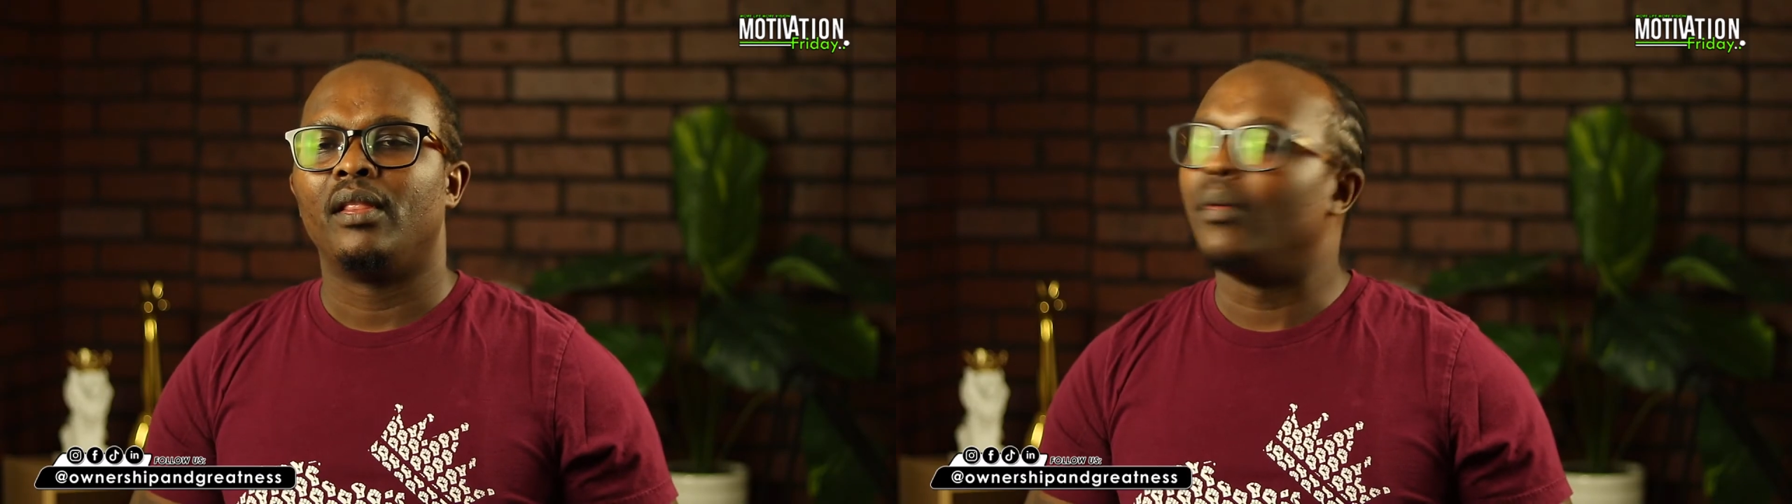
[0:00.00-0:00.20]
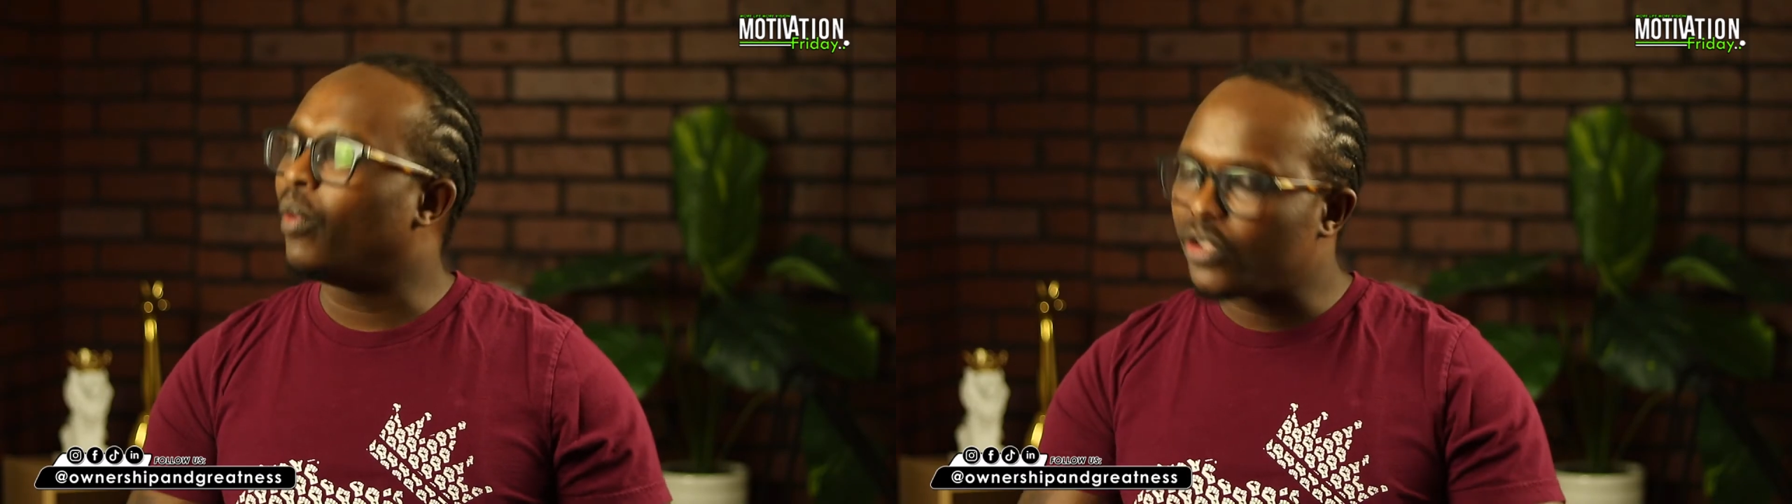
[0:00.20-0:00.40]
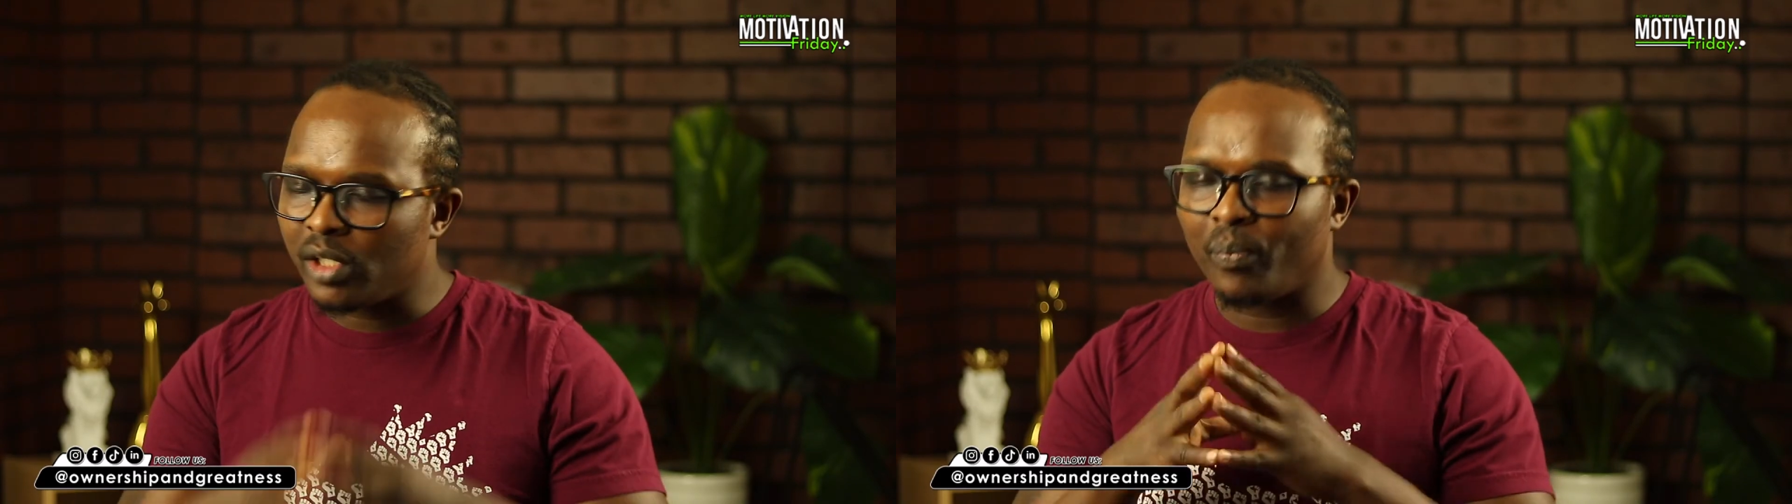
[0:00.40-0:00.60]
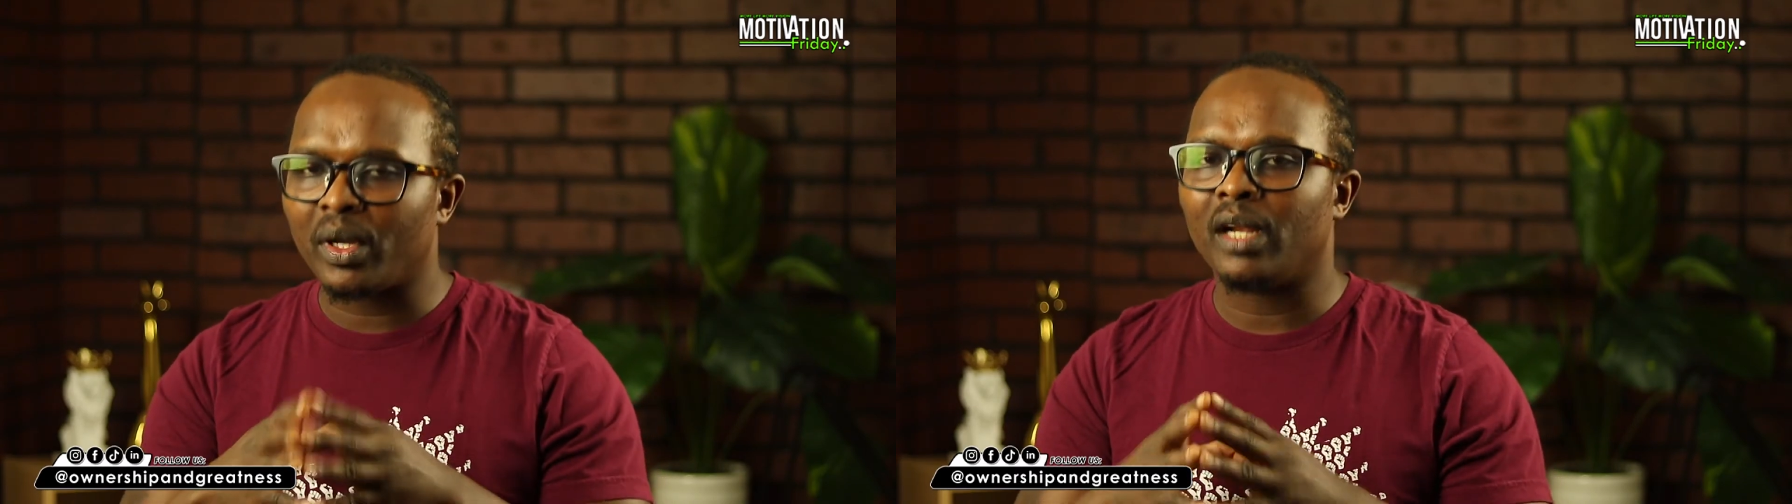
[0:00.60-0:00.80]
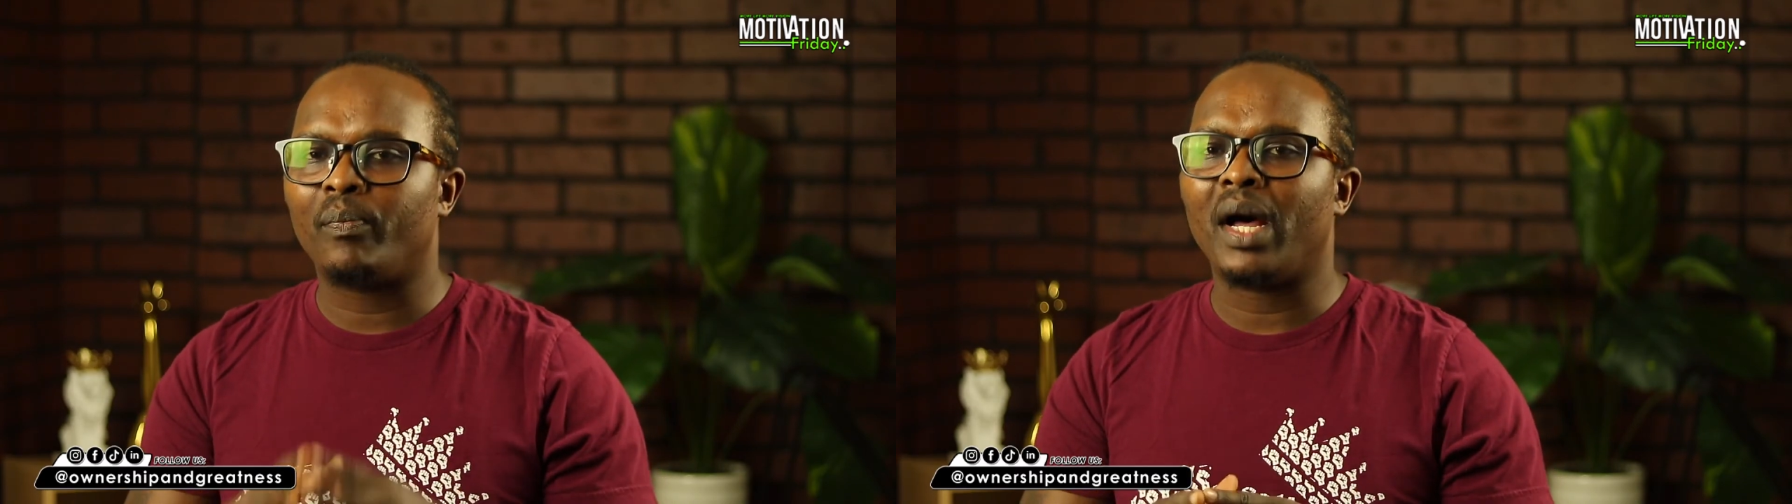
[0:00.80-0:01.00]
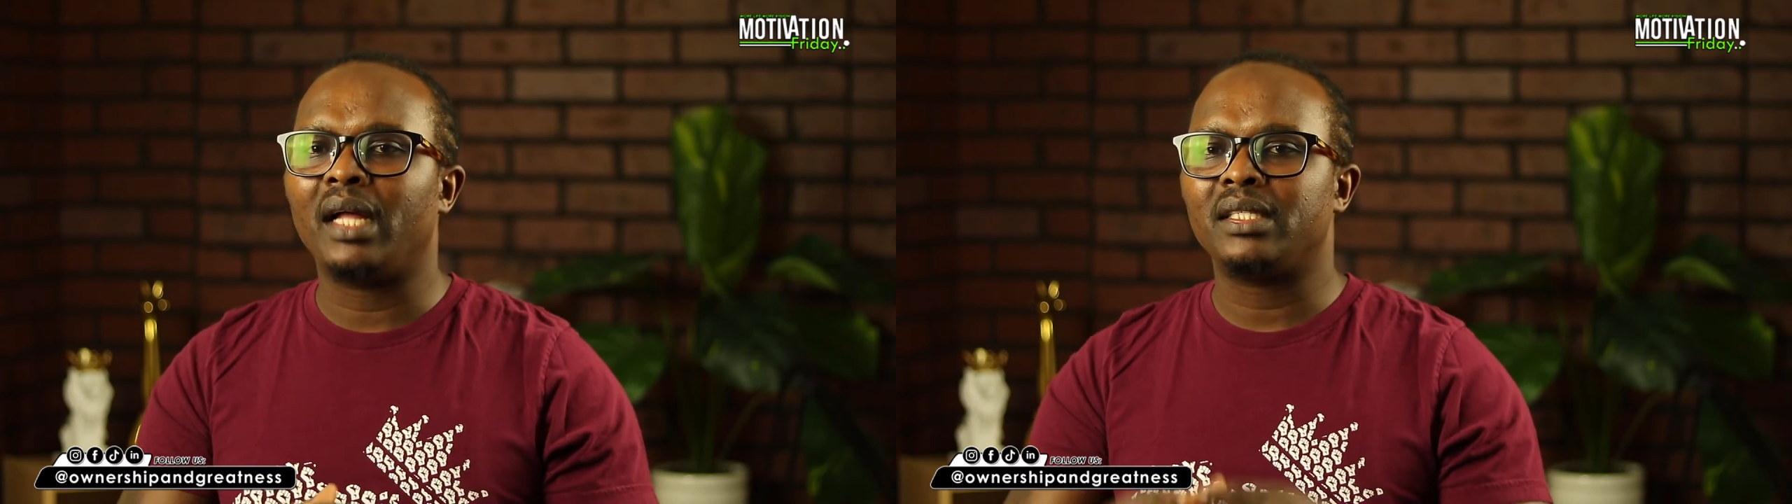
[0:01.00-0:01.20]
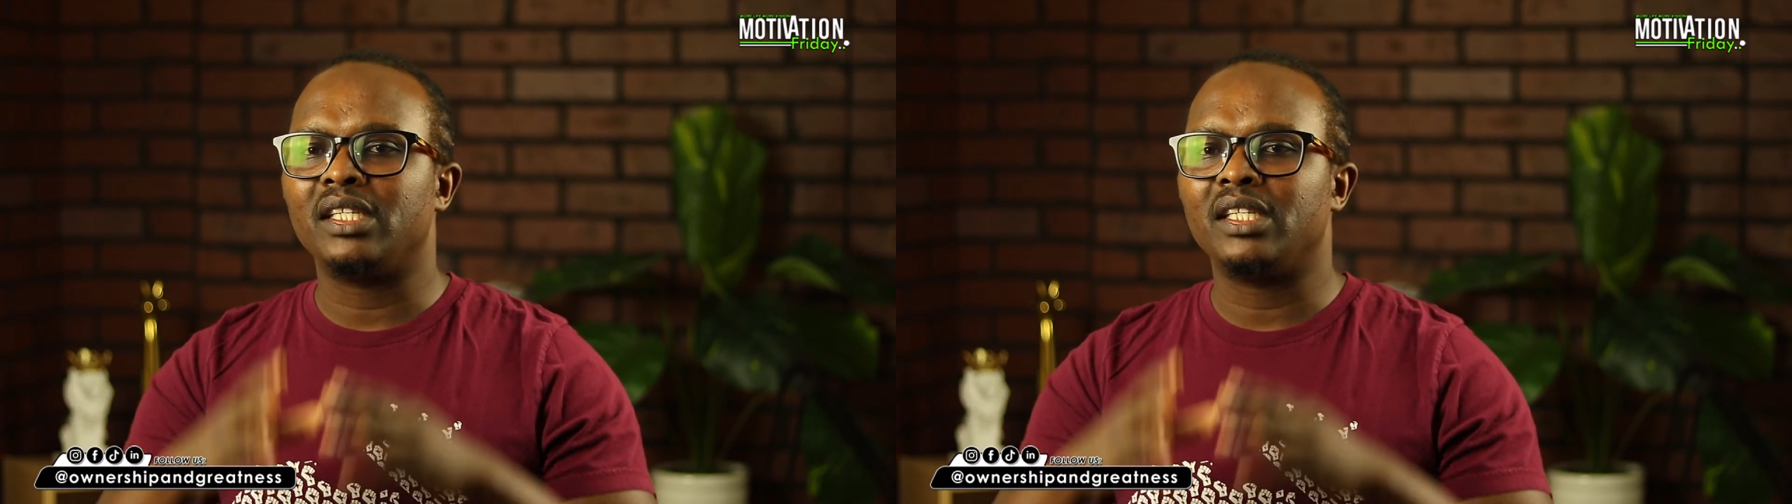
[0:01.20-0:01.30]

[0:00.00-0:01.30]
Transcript: The most important part